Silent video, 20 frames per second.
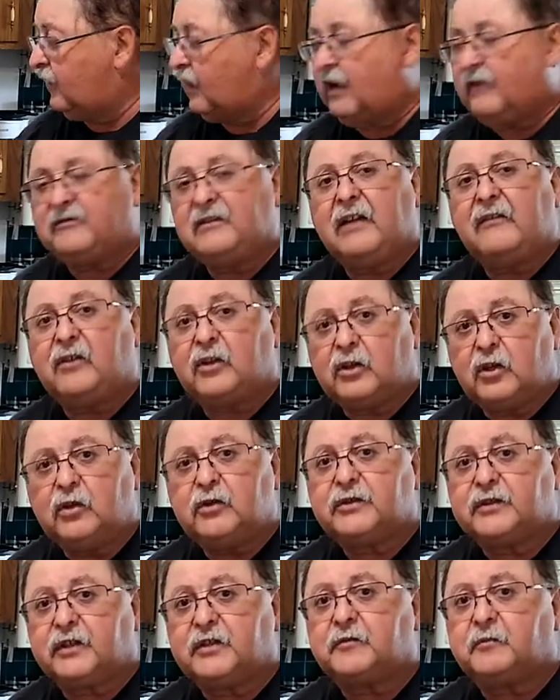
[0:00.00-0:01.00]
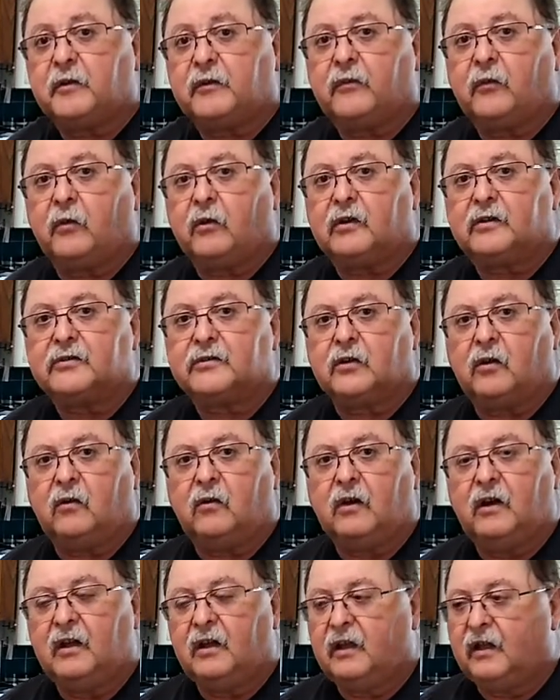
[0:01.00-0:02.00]
I've never used this before,
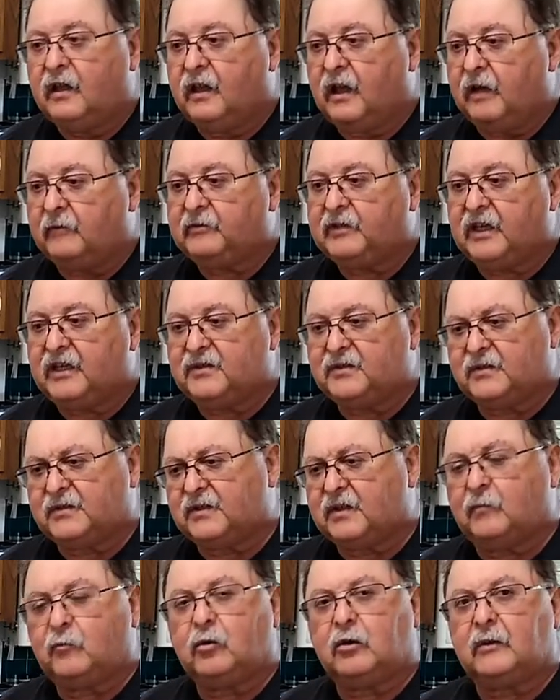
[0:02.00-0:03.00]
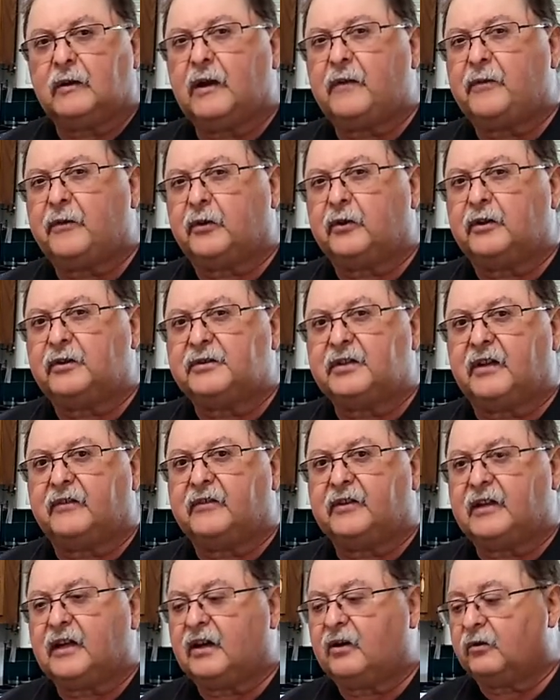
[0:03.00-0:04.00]
so I'm guessing somewhere around
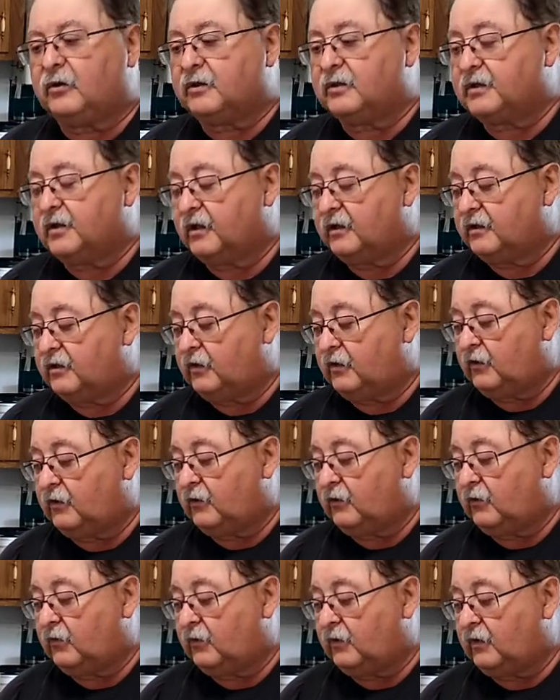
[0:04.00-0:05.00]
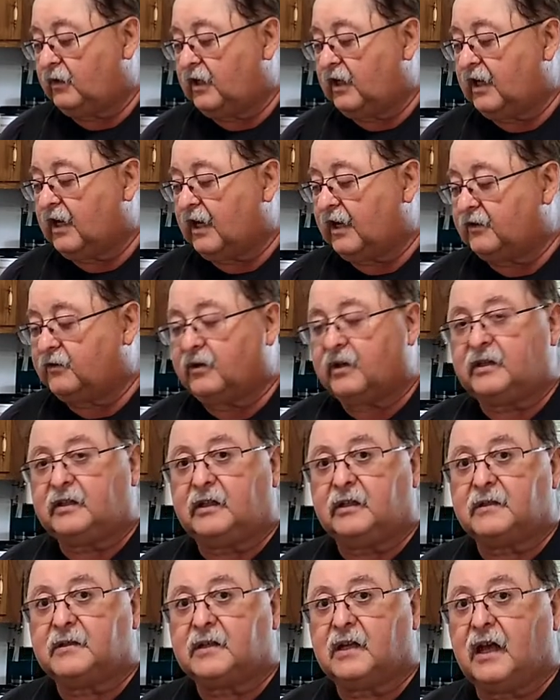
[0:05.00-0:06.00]
37 hours to dehydrate
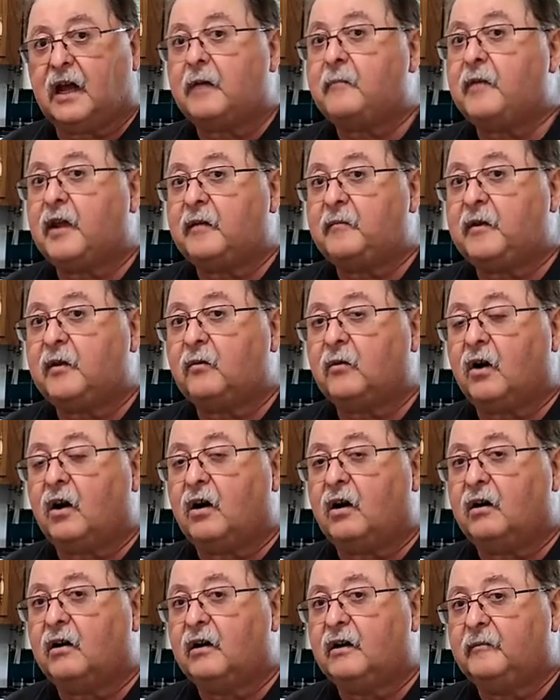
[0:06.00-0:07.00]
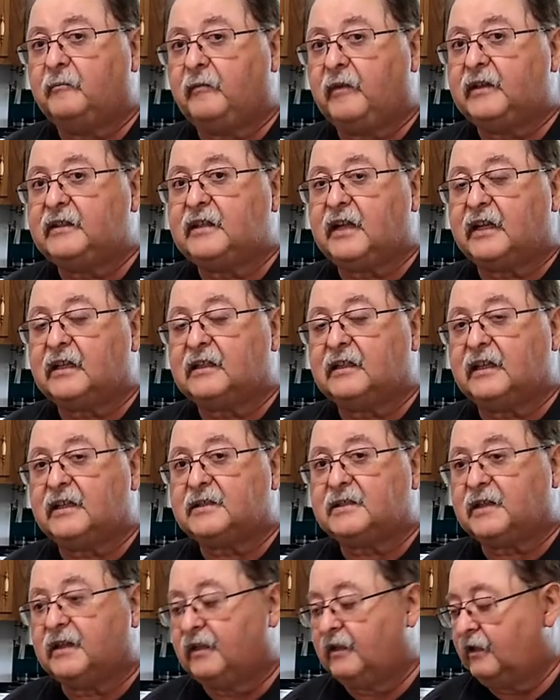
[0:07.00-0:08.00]
this. I may be wrong. It may take
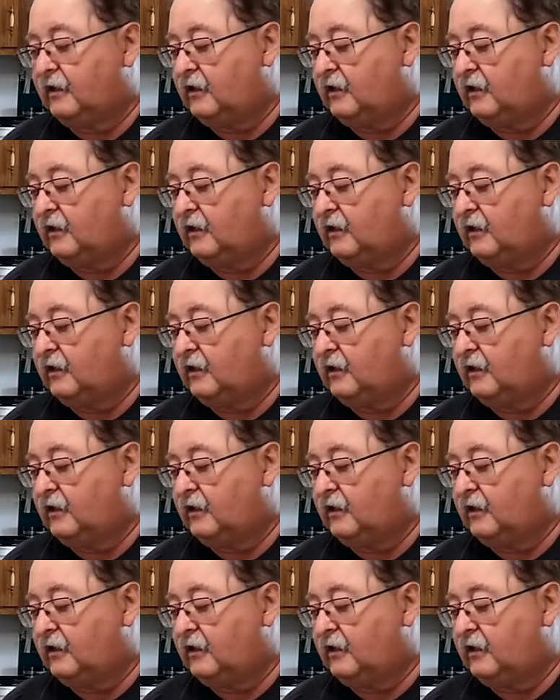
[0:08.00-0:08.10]
less.